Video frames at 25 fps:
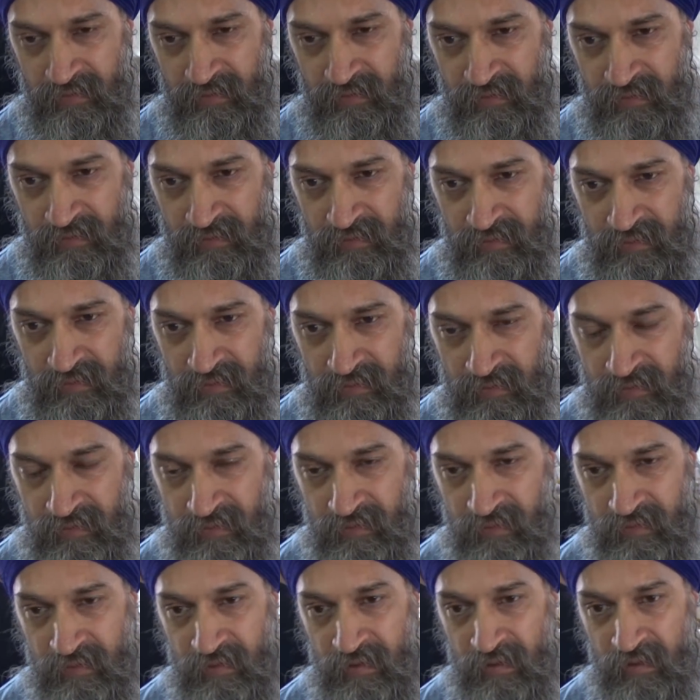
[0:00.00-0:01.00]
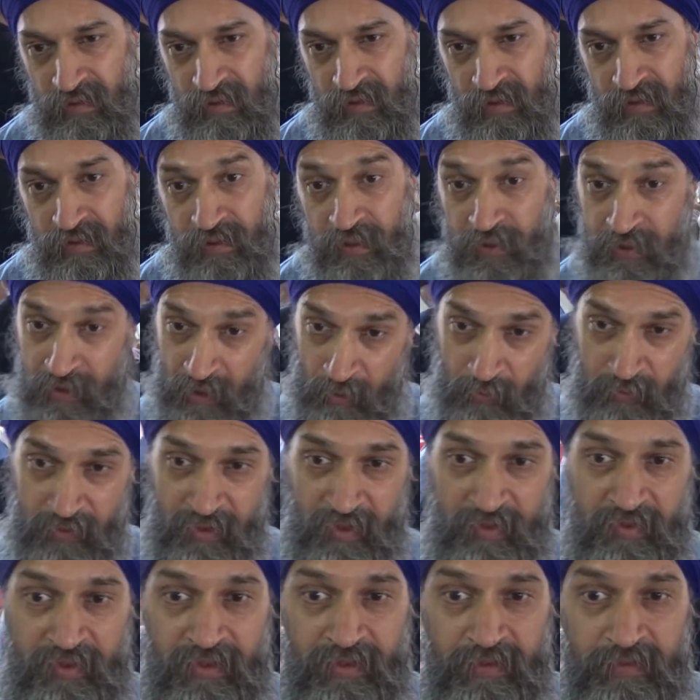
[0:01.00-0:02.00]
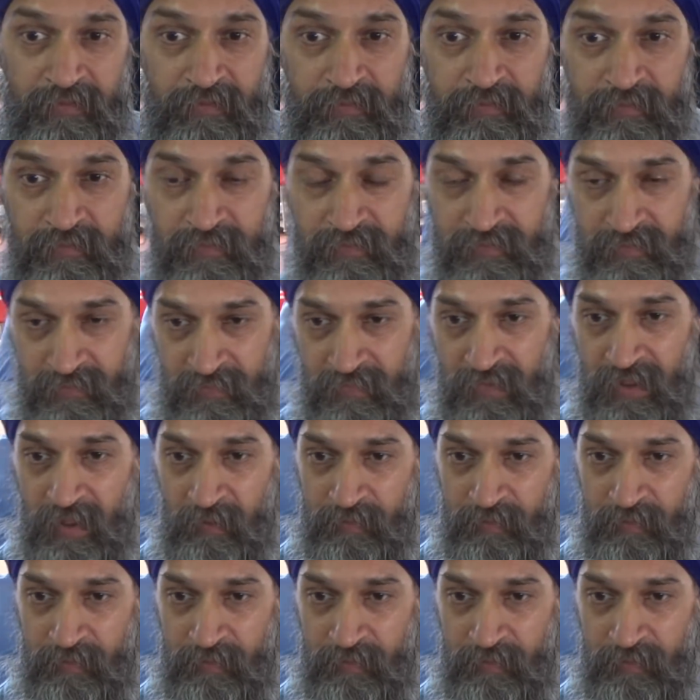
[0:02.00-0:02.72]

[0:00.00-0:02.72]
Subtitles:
come with nothing, and you go with nothing.